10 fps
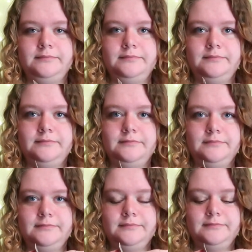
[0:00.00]

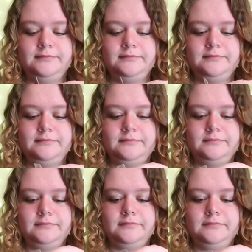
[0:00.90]

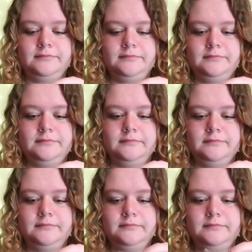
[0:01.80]

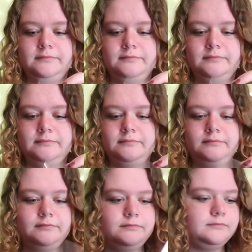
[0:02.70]

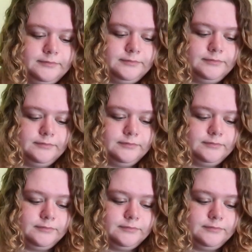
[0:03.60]
No one is speaking in this clip.